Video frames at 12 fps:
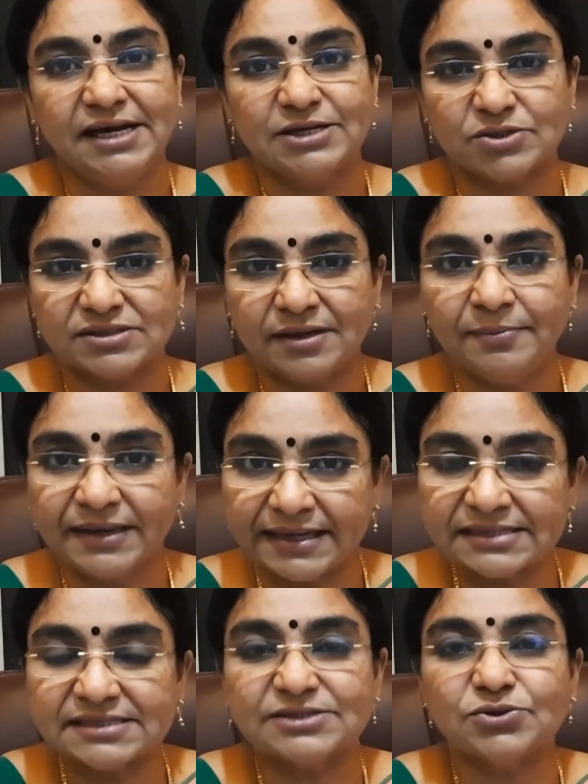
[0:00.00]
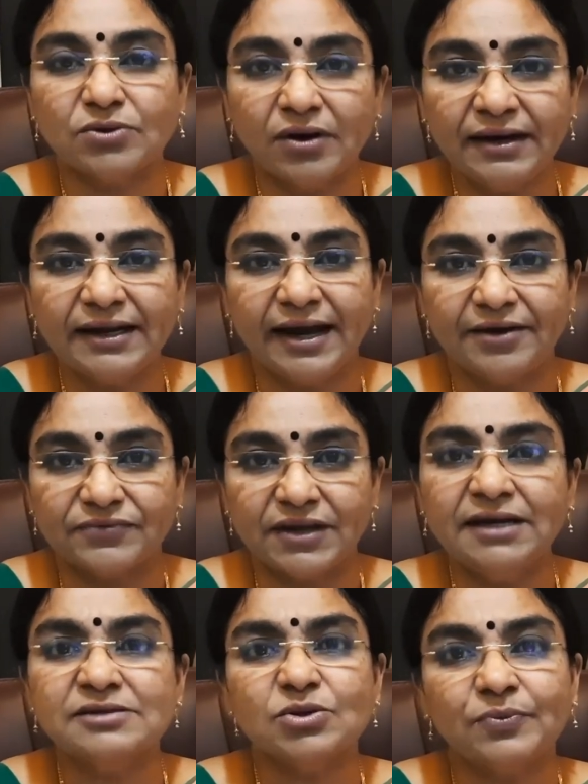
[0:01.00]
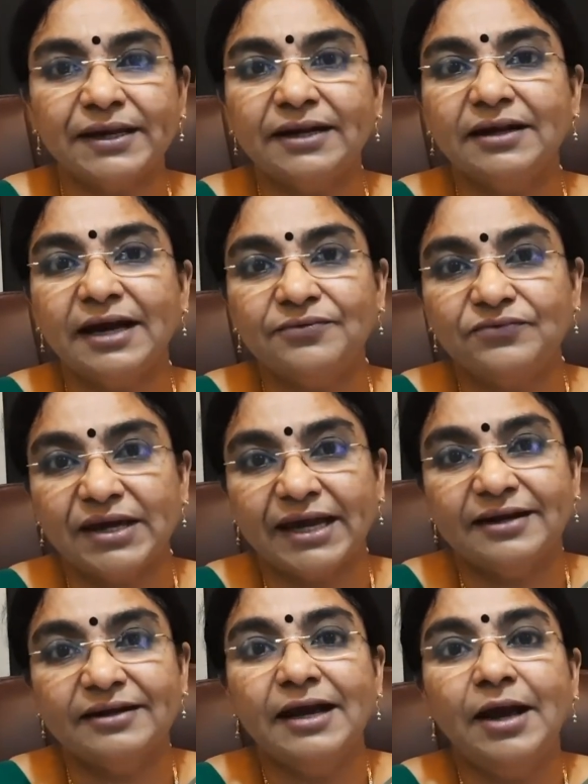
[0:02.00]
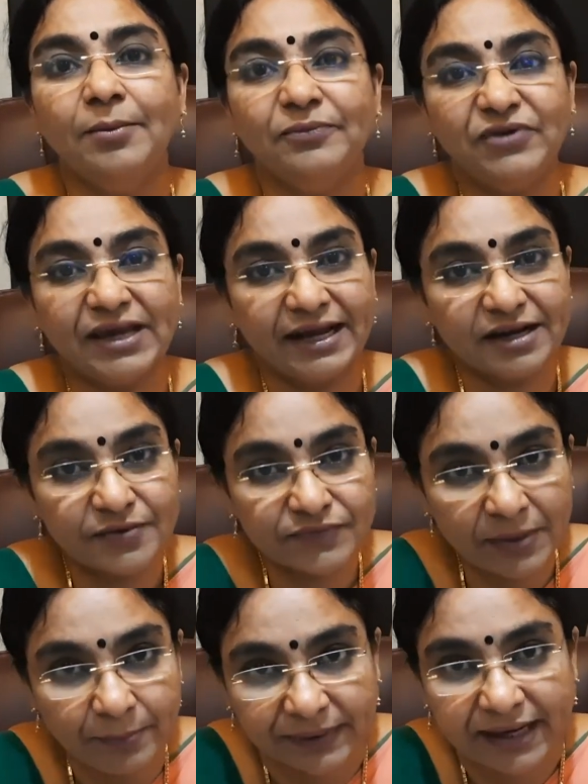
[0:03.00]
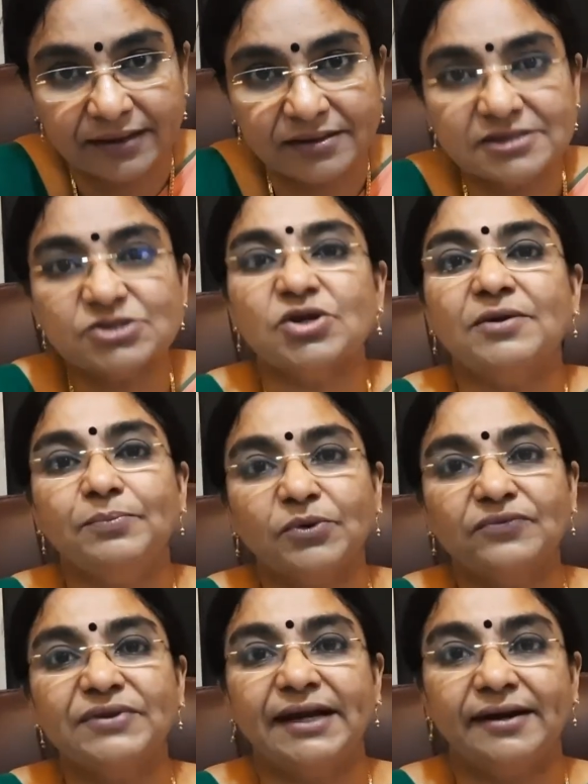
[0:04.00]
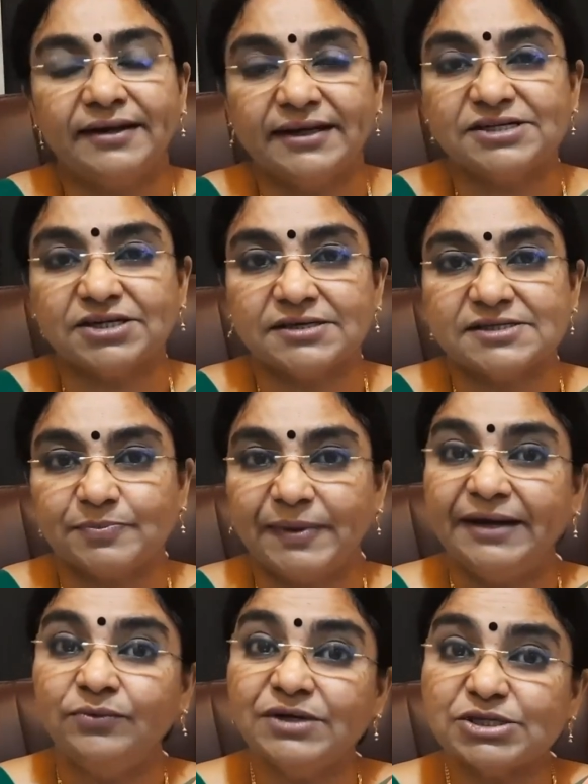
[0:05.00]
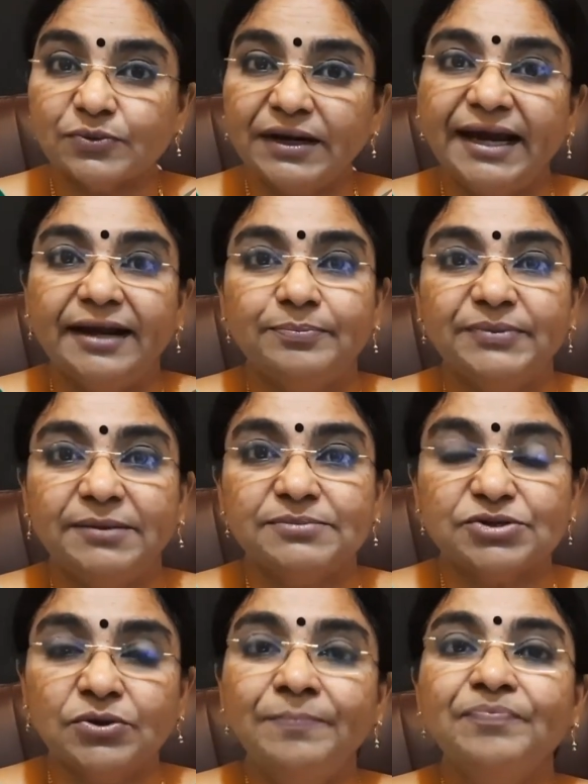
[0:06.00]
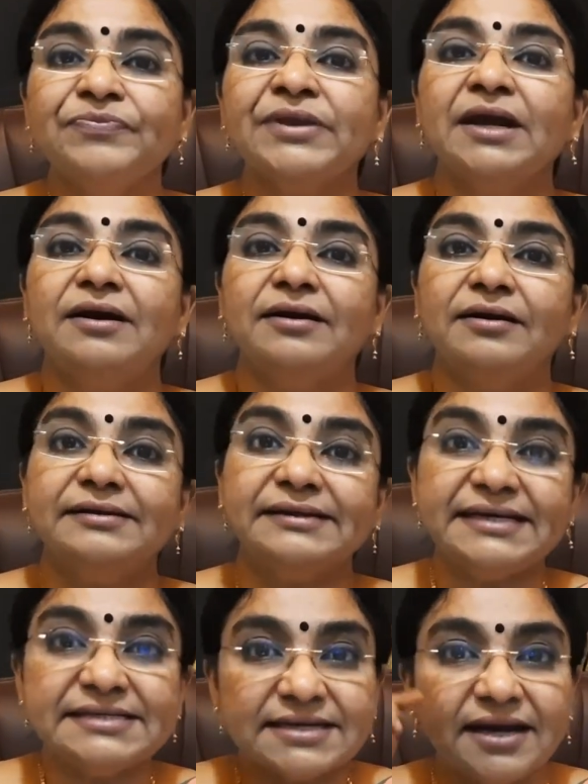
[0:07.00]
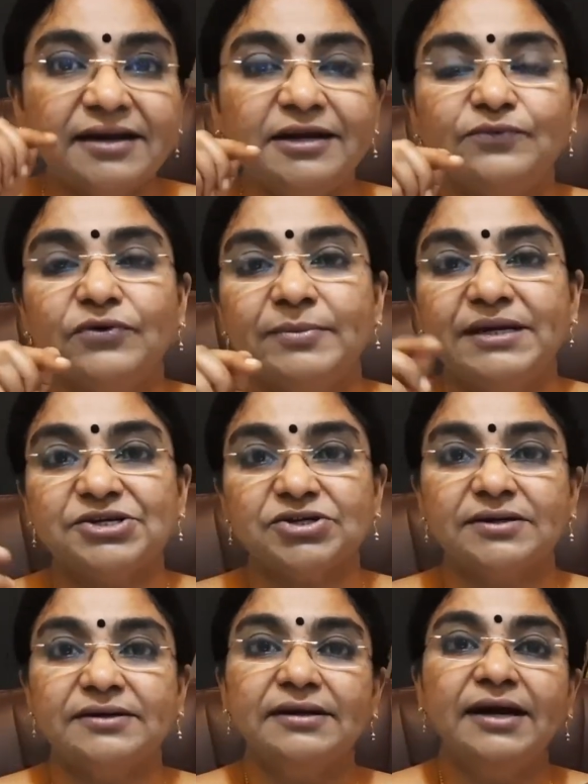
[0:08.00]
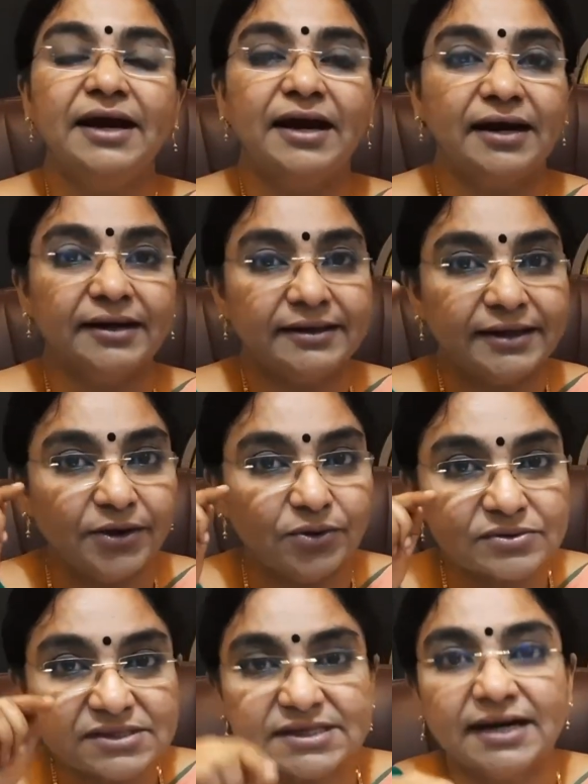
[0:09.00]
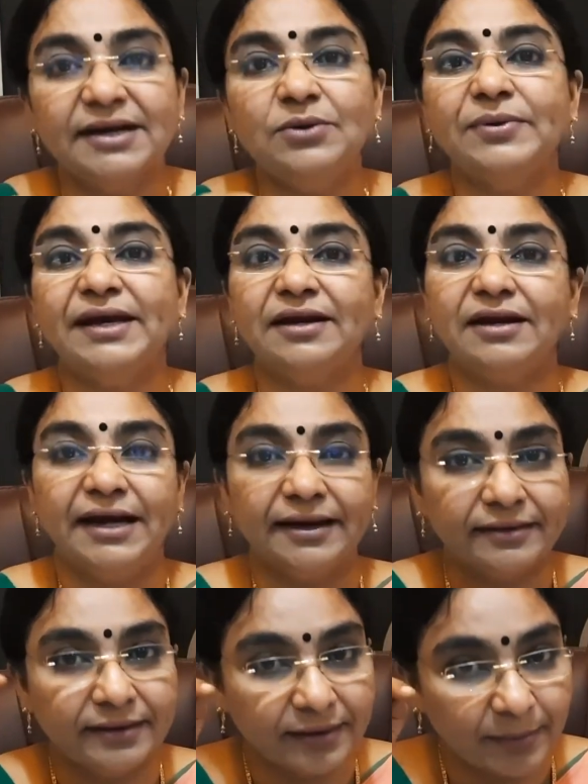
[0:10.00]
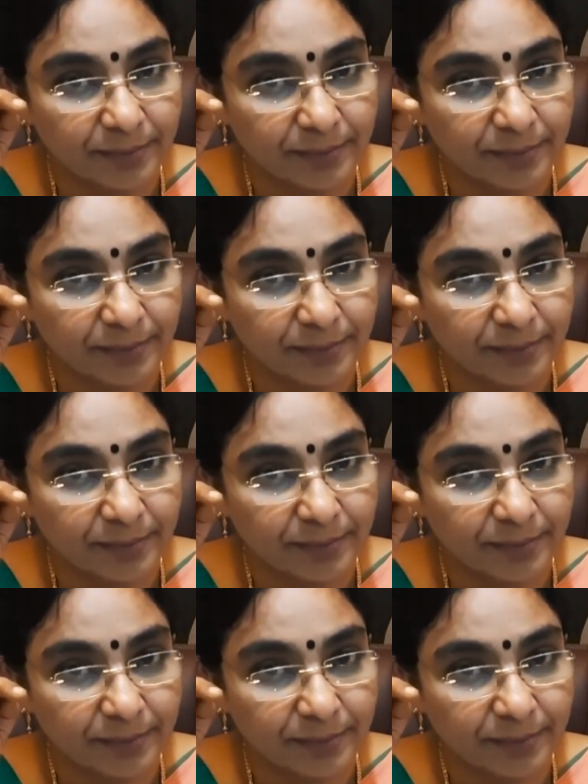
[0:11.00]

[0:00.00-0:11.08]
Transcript: So some kids do not have that, so we can give them practice to improve their attention span, which will help them to retain information and study well and